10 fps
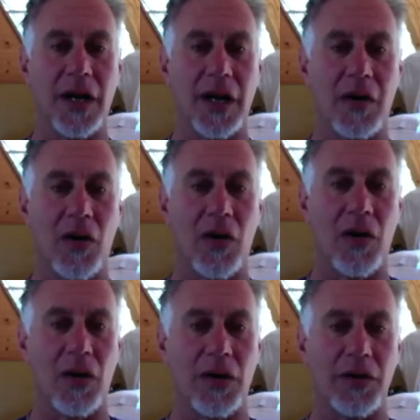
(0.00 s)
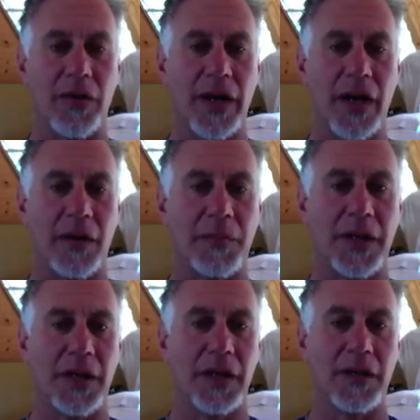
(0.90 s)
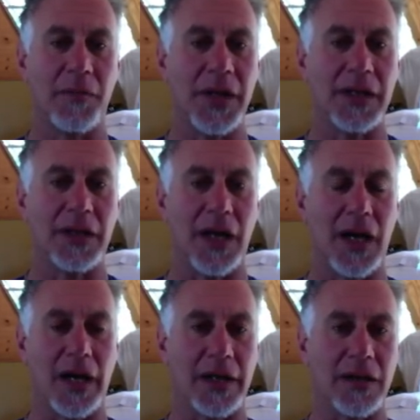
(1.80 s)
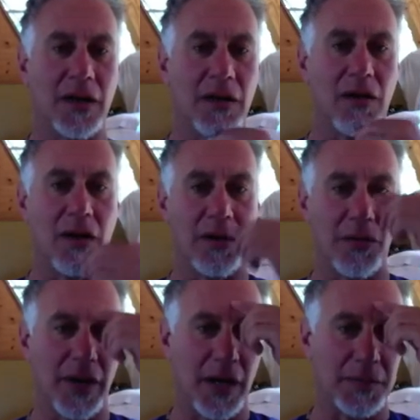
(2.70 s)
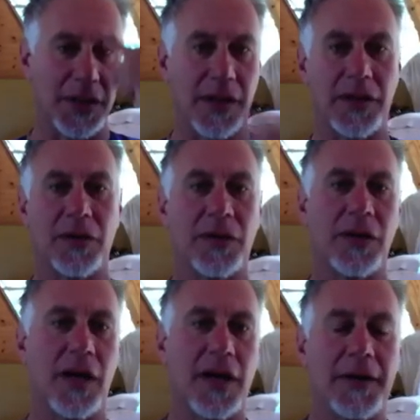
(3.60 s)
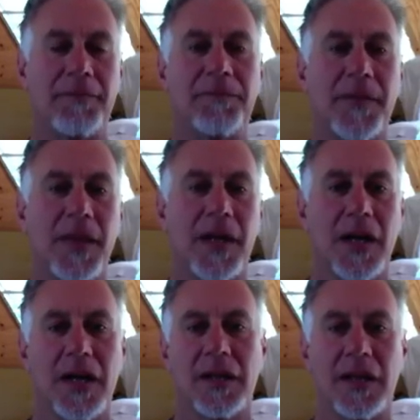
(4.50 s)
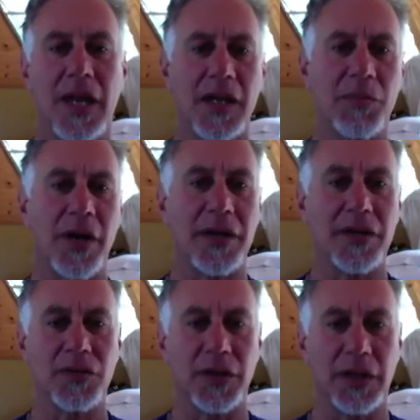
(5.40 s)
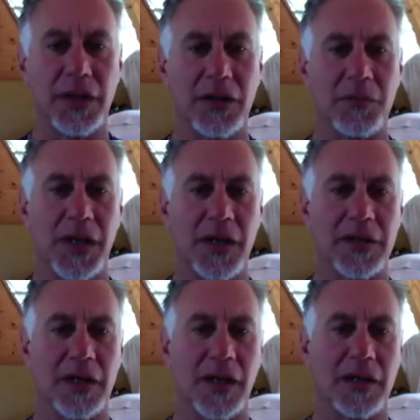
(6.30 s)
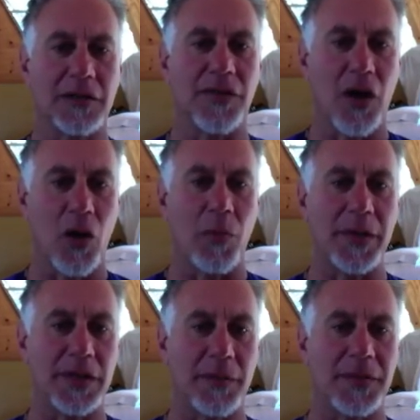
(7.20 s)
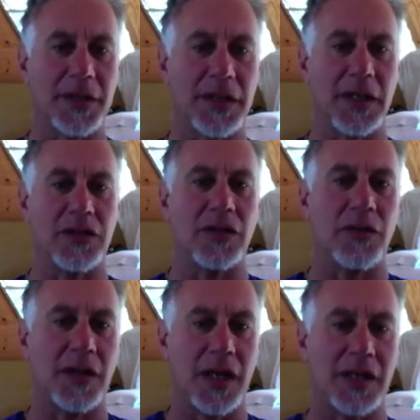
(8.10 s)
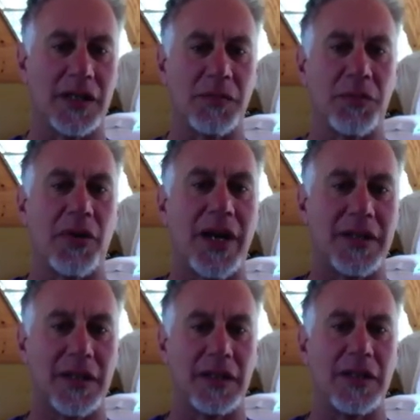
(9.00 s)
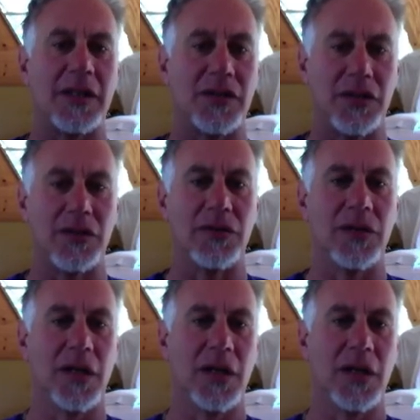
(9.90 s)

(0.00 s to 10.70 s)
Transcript: all the way up the midline, all the way up to the third eye. The theta breath is really good because it kind of opens up the tissue. It kind of spreads the tissue.